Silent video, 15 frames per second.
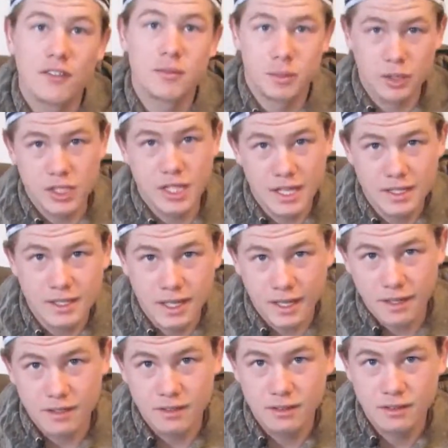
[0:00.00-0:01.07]
the
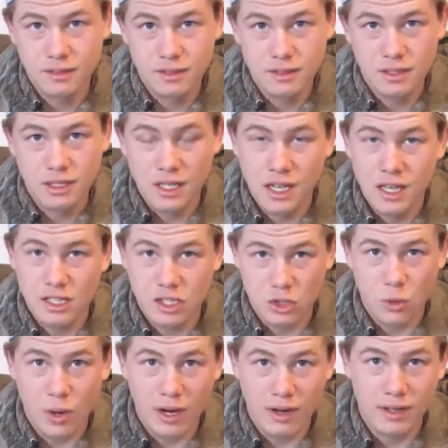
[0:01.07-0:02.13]
projectile, and
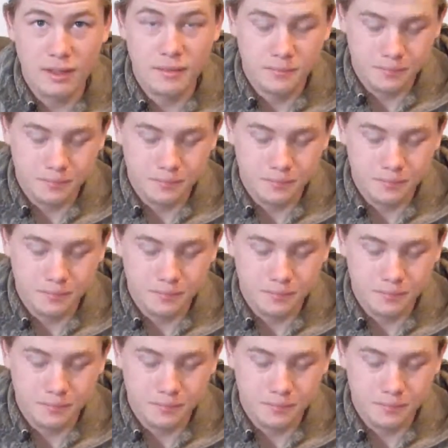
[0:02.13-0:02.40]
square it.